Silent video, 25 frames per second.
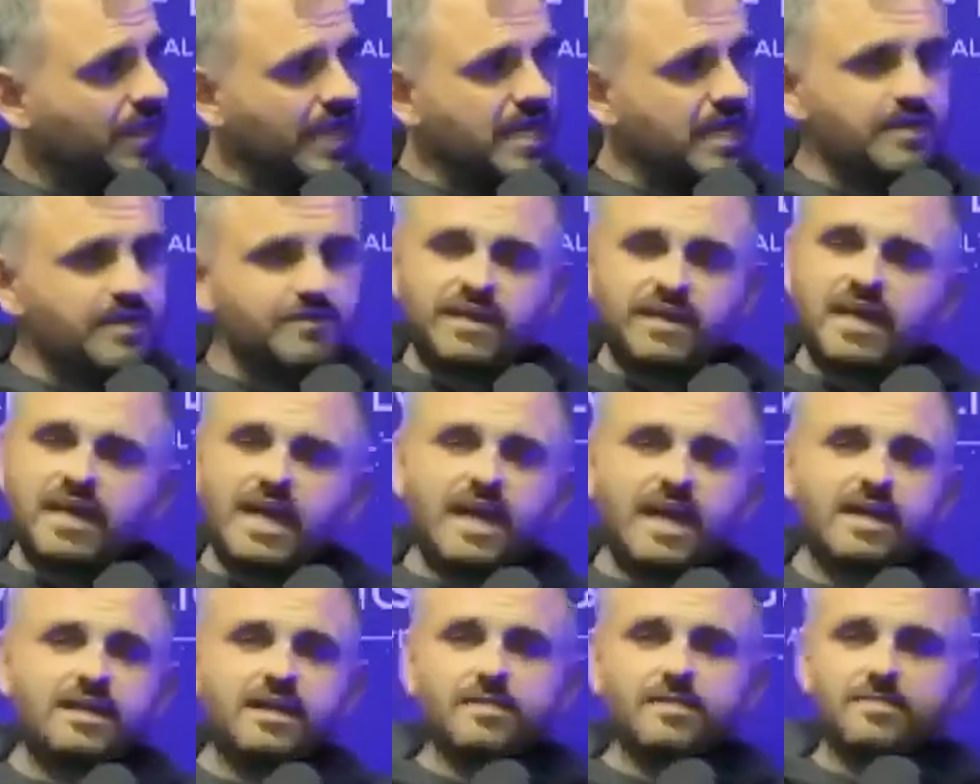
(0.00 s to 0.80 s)
And if they
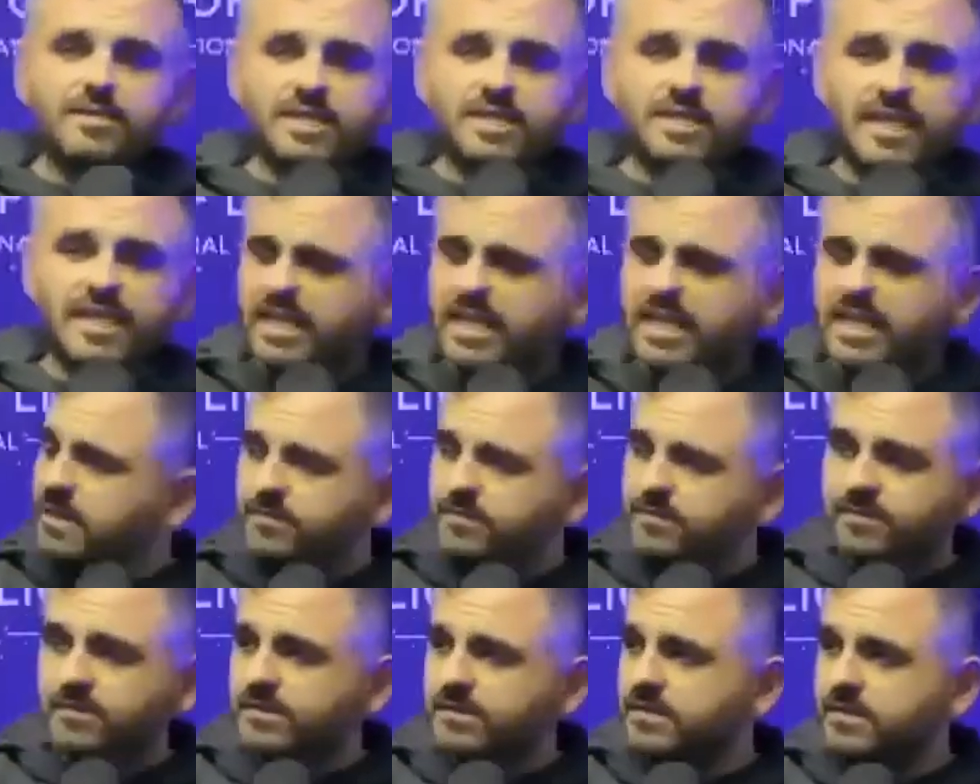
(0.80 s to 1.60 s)
cannot
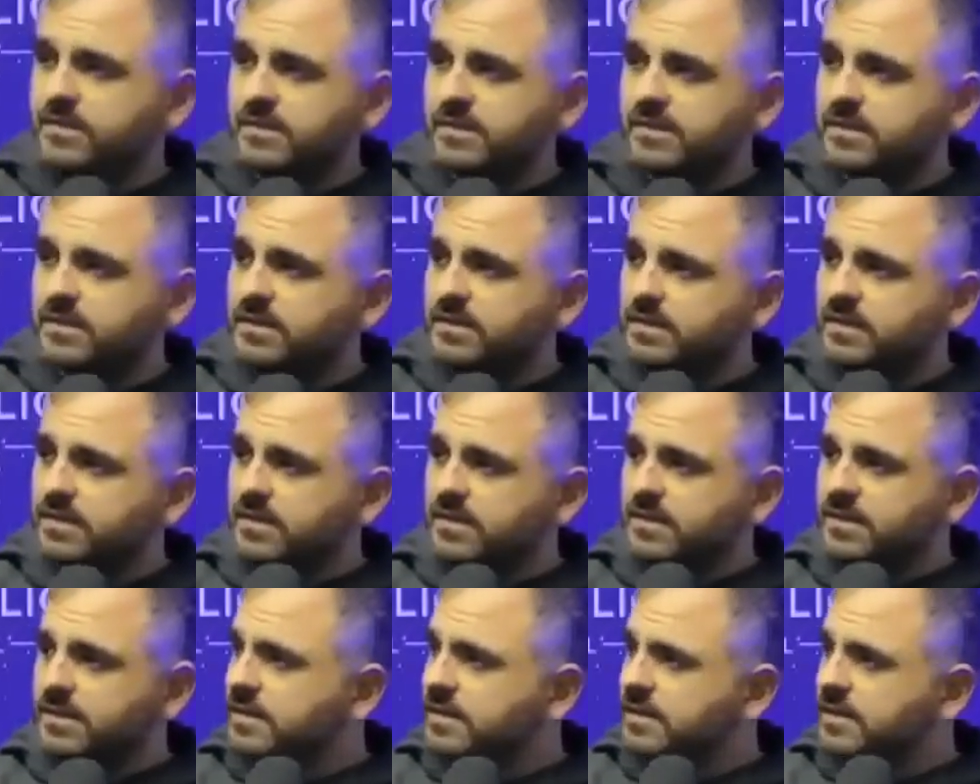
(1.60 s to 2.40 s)
believe,
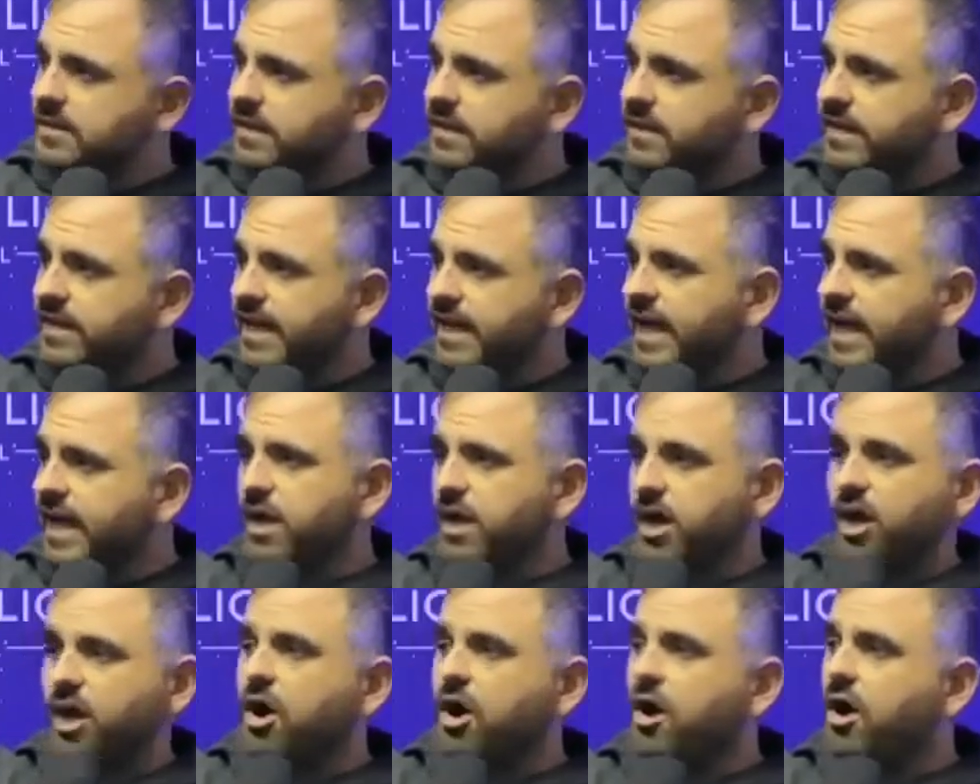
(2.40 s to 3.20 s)
they
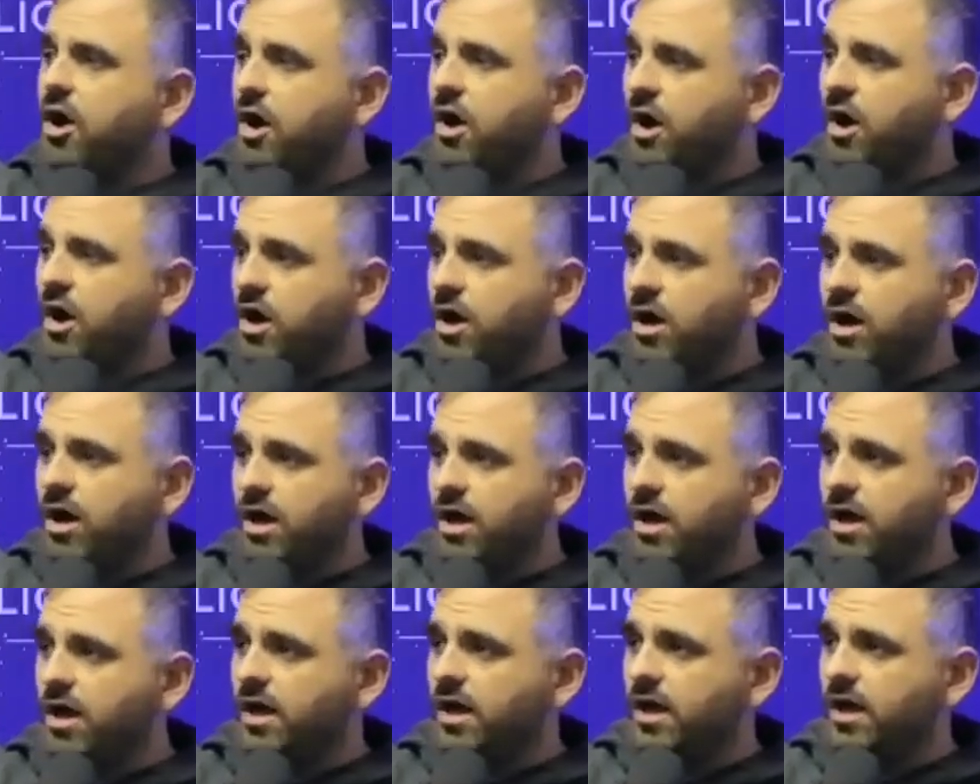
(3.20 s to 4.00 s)
cannot call.
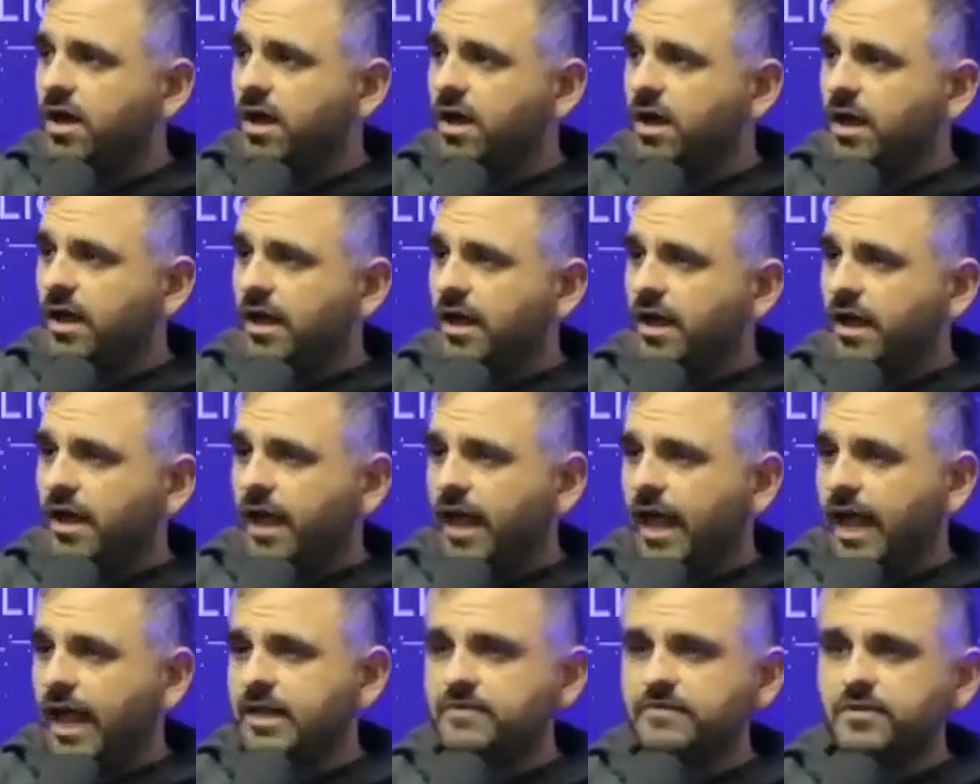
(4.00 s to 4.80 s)

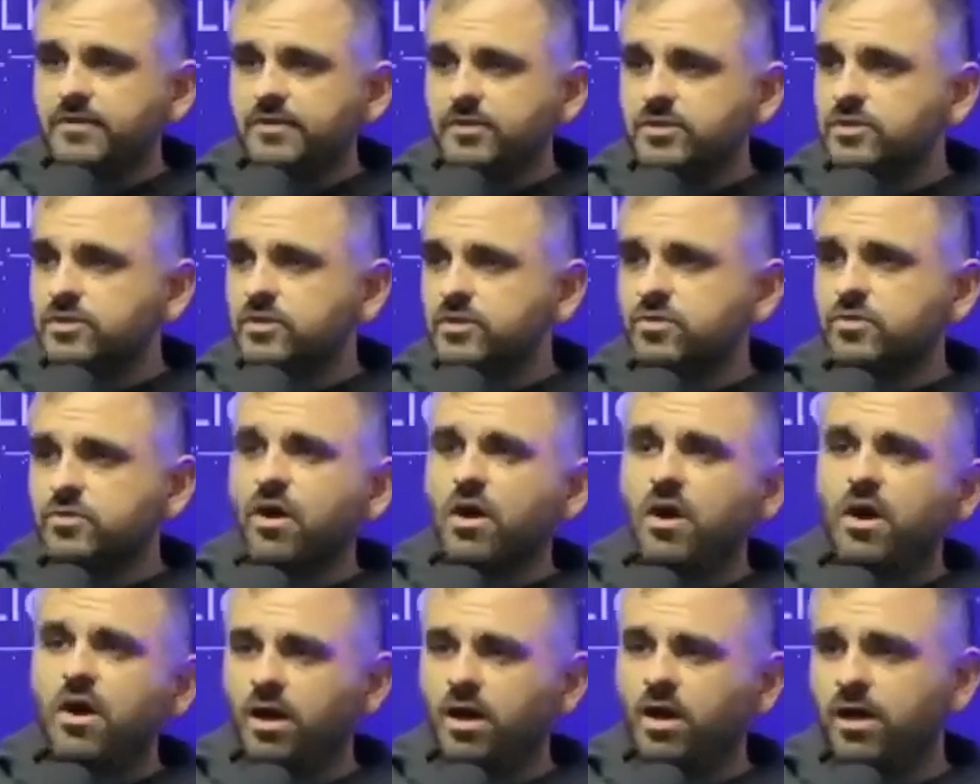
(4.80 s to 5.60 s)
And if there's no
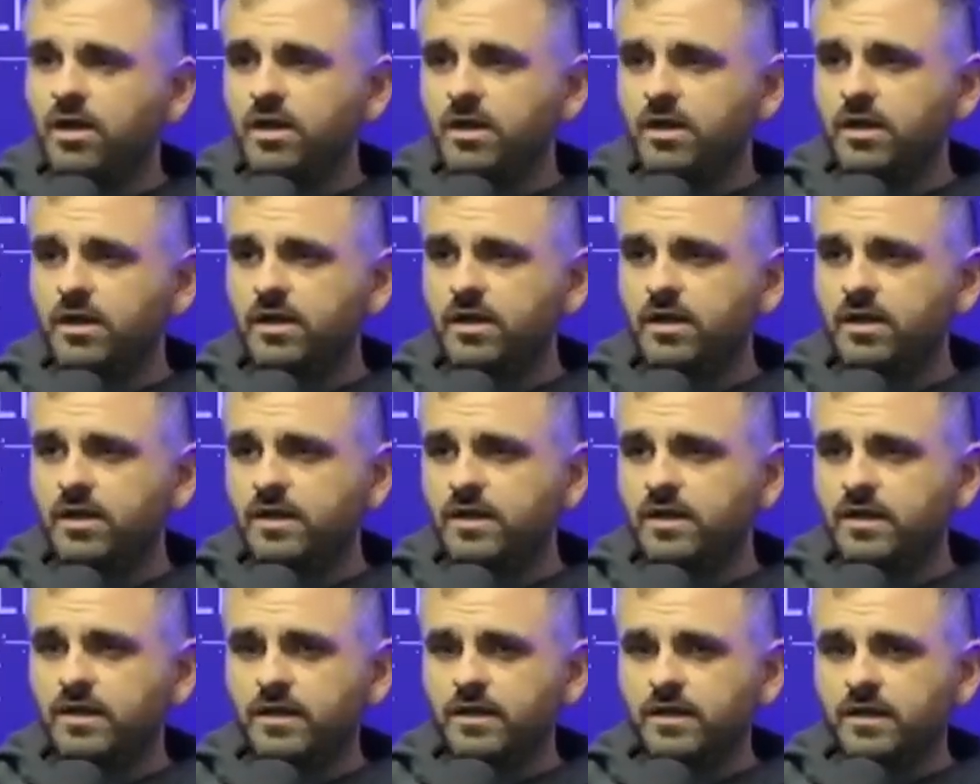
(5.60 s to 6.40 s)
call,
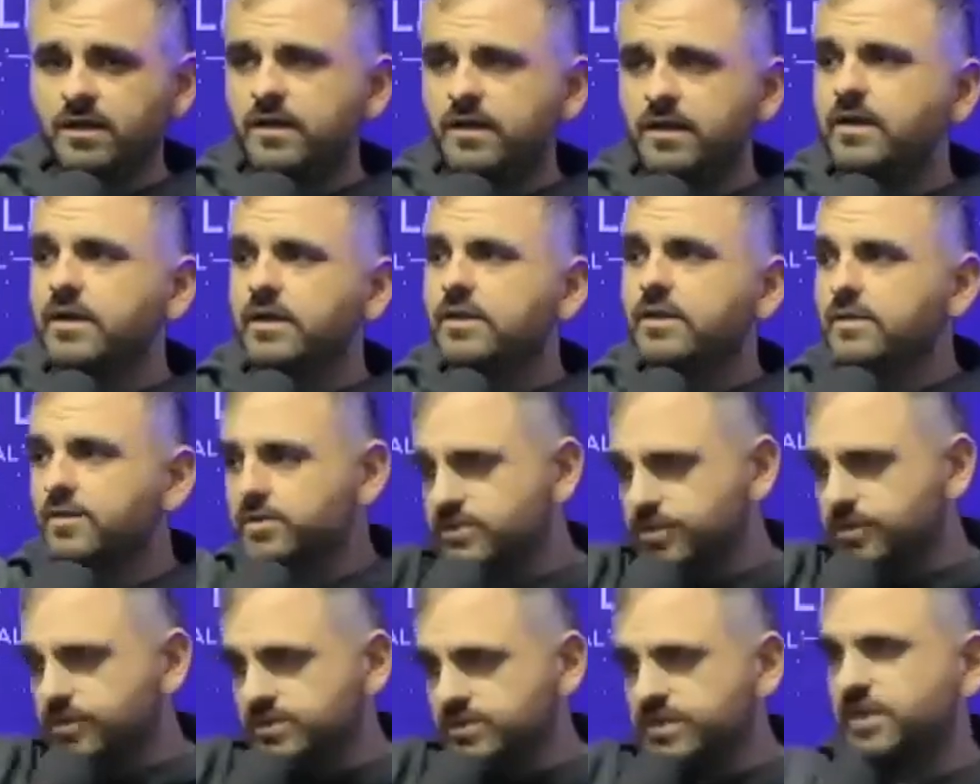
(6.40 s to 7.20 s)

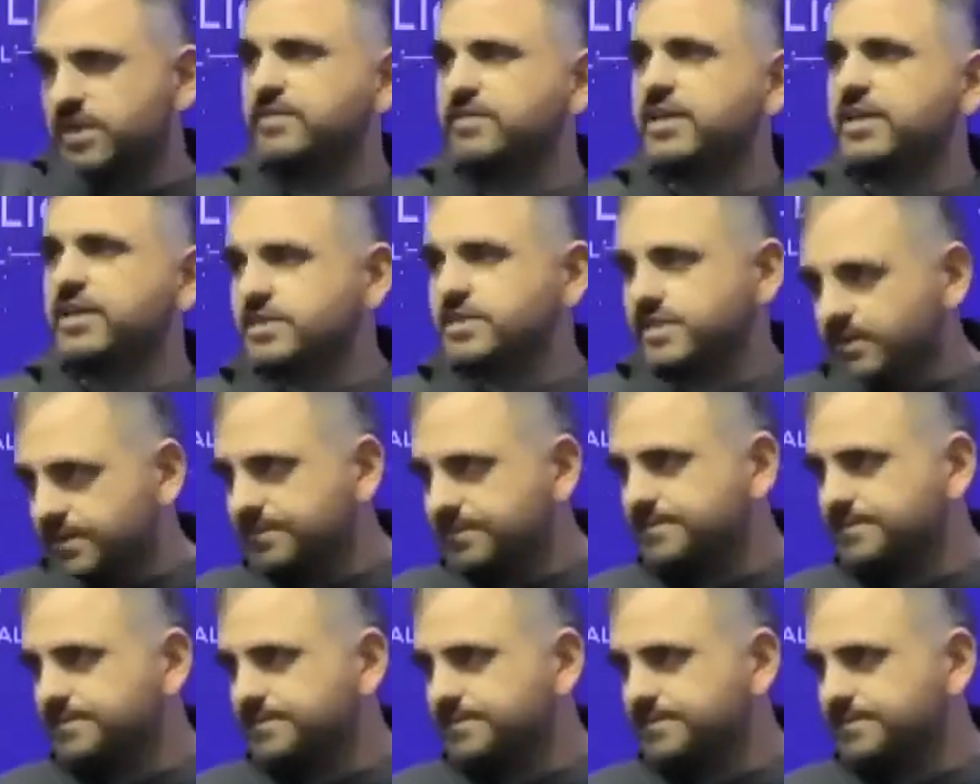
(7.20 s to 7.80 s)
there's no salvation.